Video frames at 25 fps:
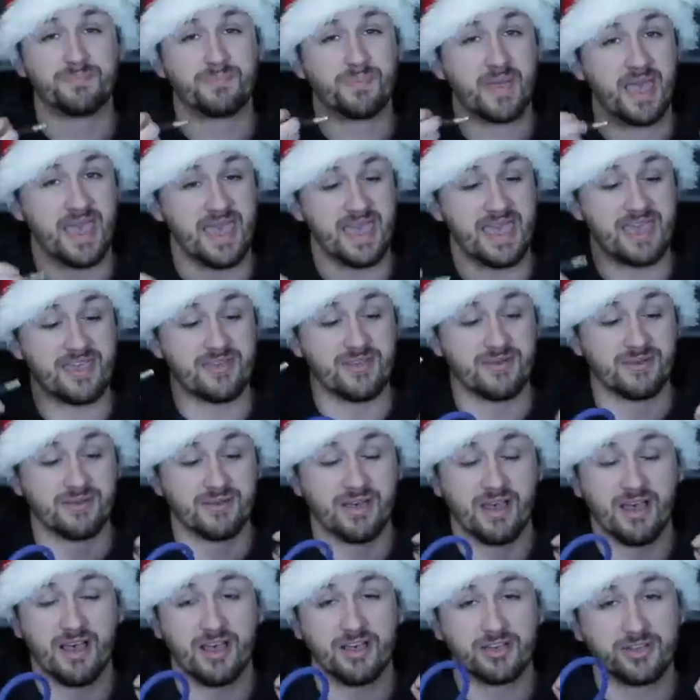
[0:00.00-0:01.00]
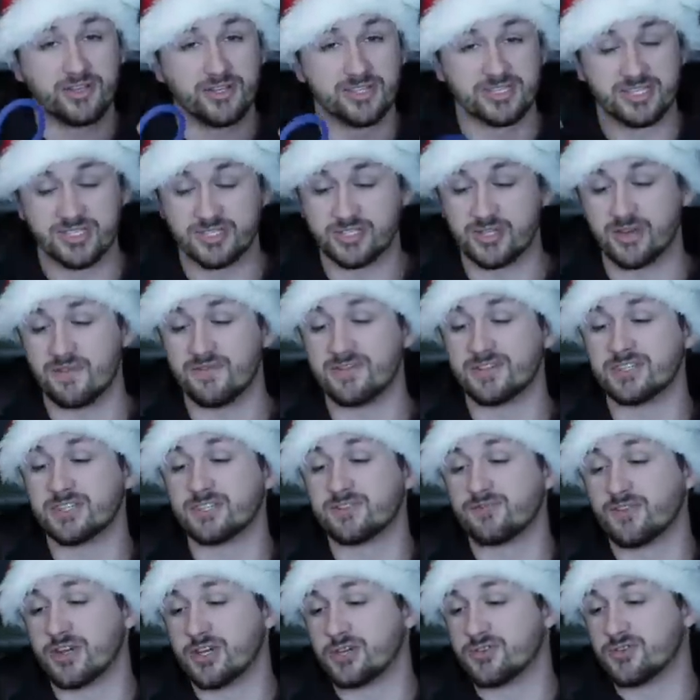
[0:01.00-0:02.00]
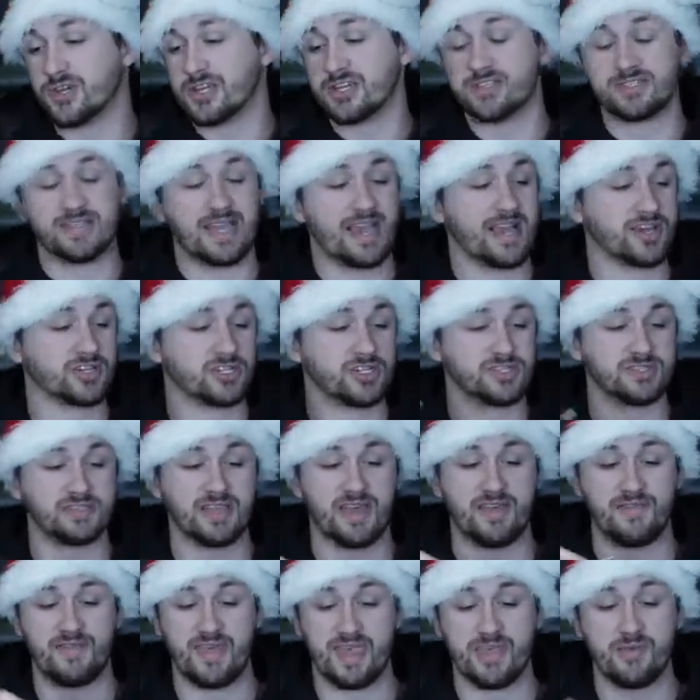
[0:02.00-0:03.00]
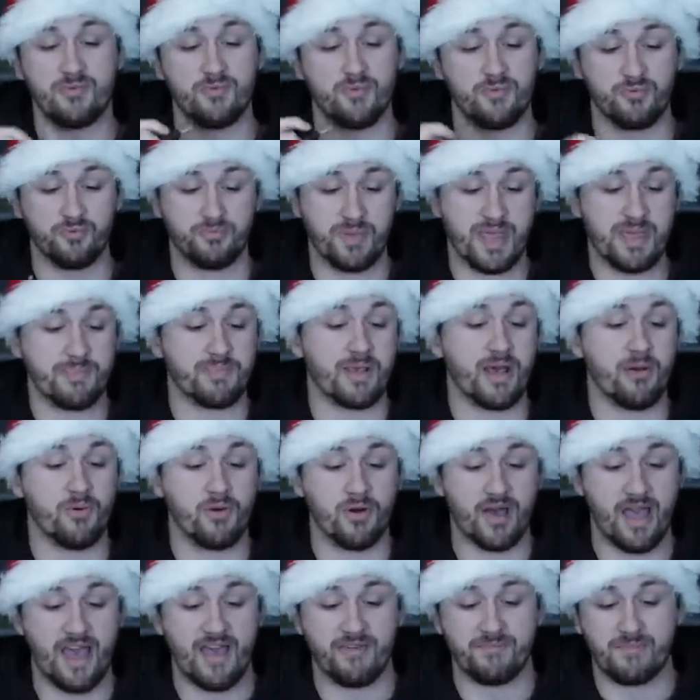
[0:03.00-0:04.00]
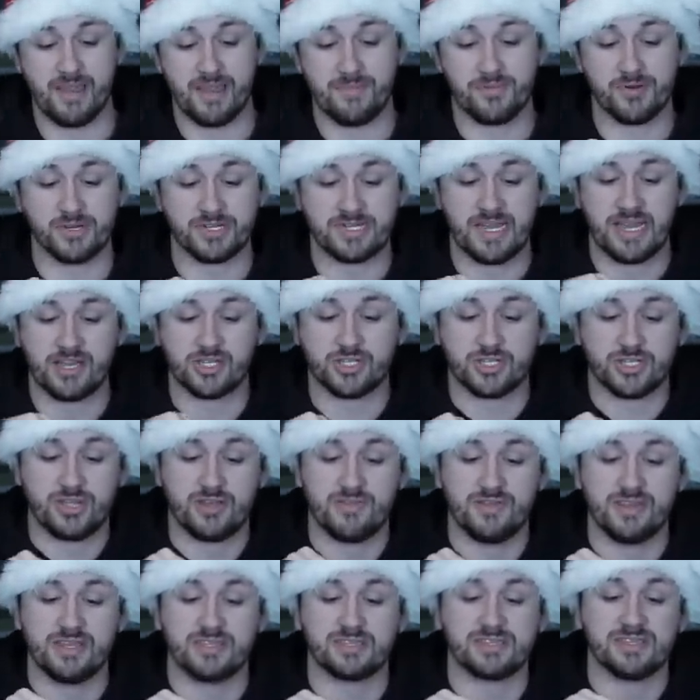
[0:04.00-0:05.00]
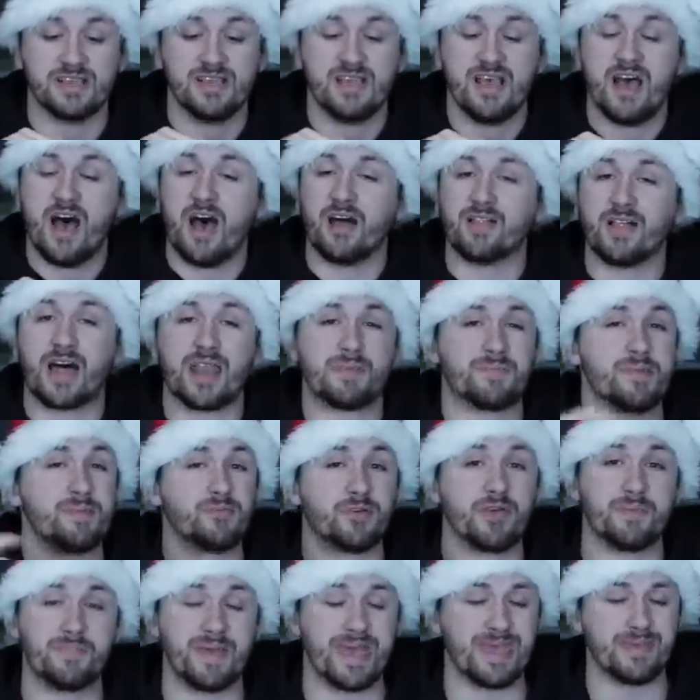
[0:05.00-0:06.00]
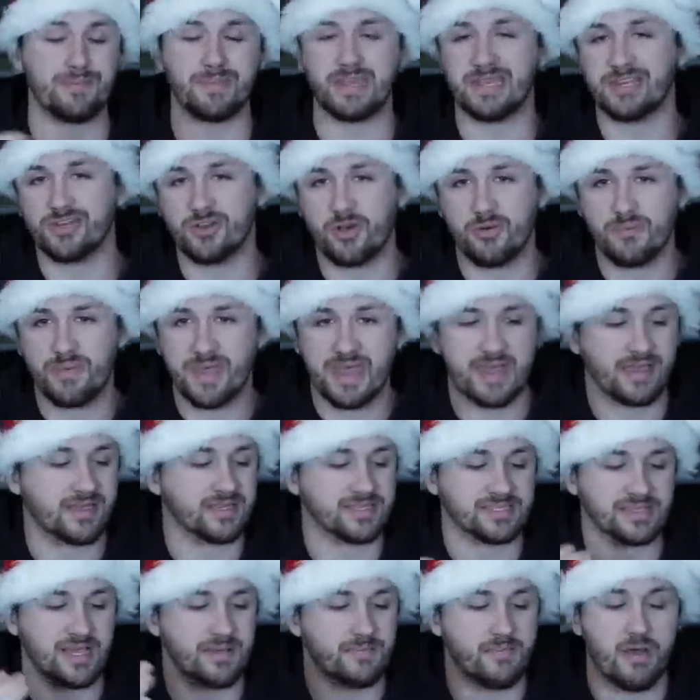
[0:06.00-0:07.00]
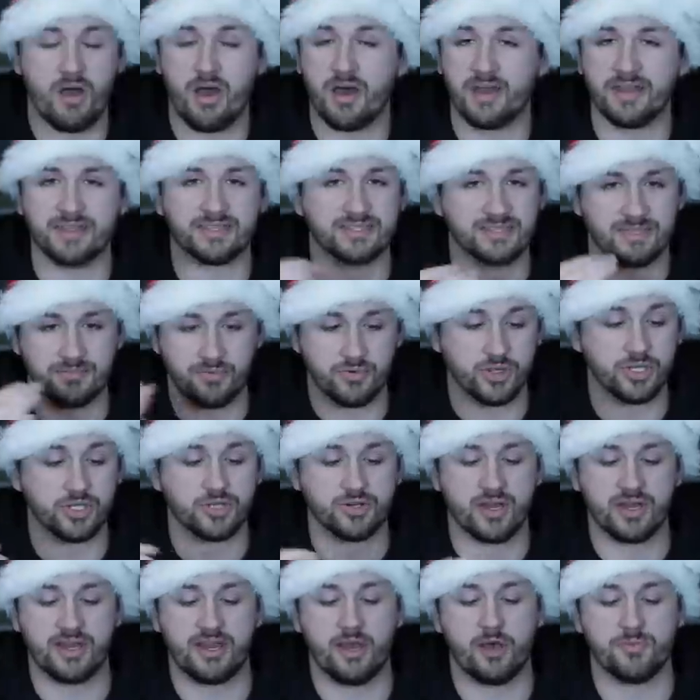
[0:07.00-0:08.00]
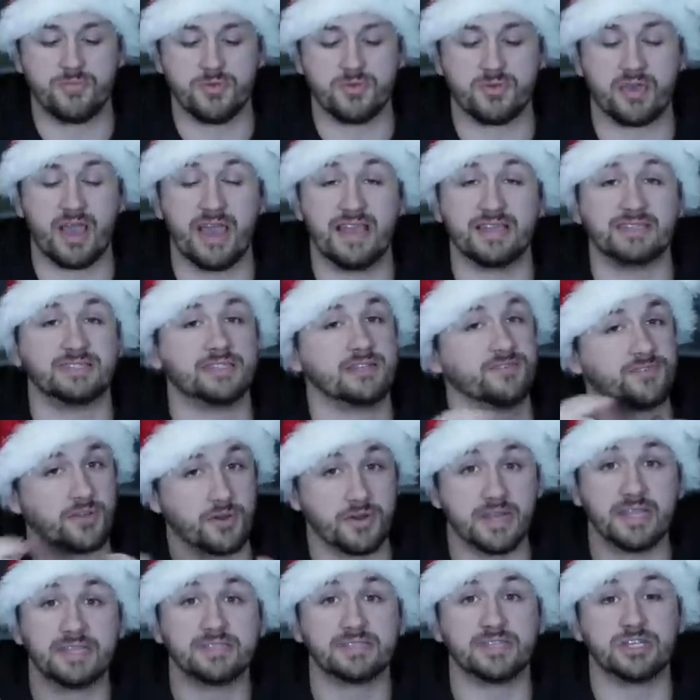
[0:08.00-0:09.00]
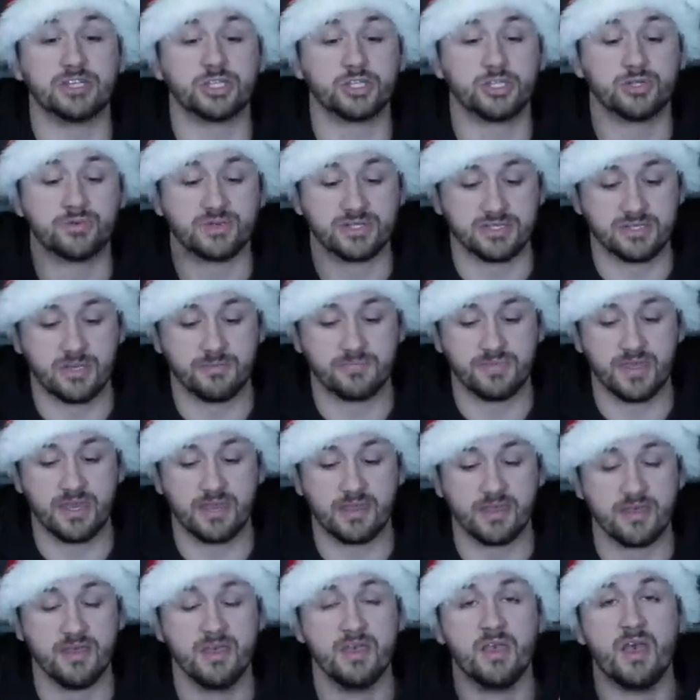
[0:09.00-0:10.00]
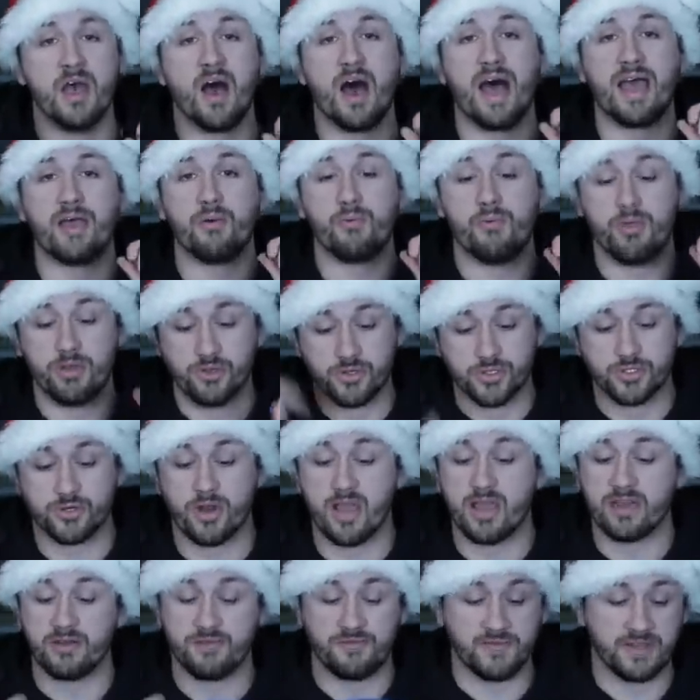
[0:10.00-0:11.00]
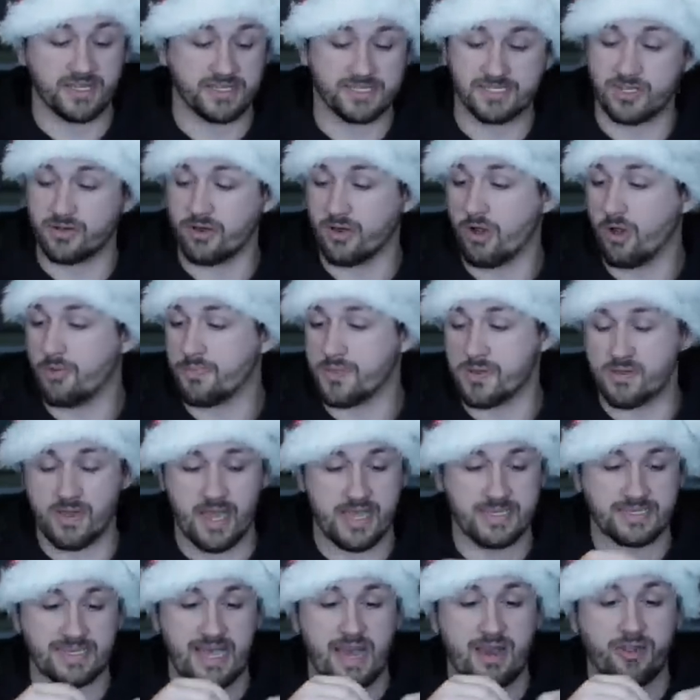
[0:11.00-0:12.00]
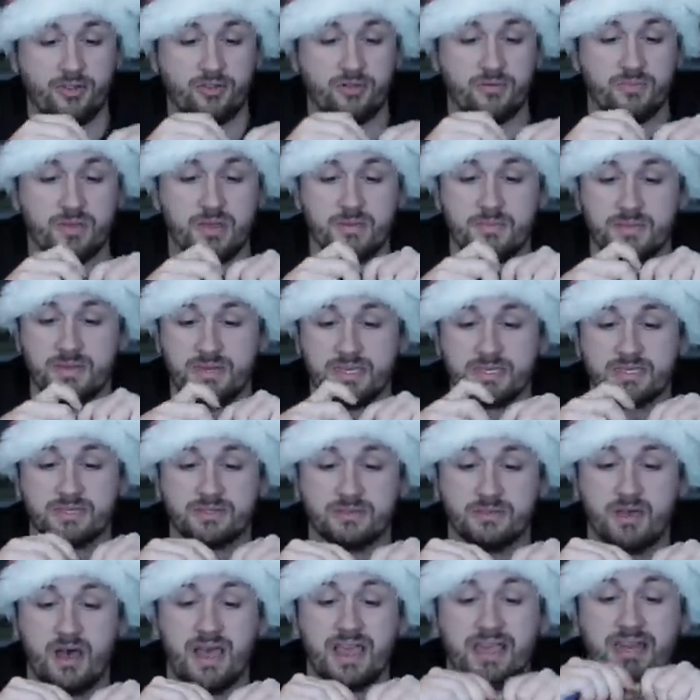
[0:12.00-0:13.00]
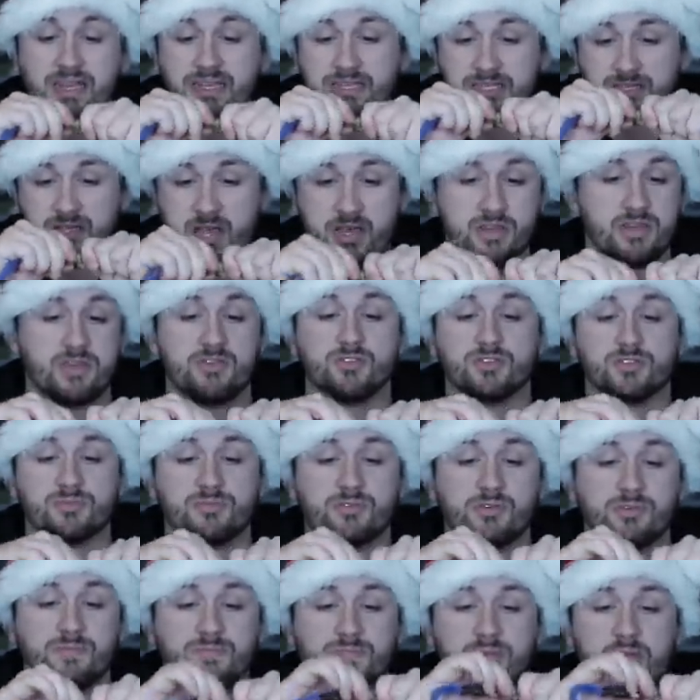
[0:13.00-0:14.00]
pay goods and services for transactions, that they PayPal will have my protection on this. A lot of people that pay me don't pay because I'm honest. I'm really trying to help you guys. And if there is an issue with something, I will try and fix it or help you guys out a little bit. But this line is unusable.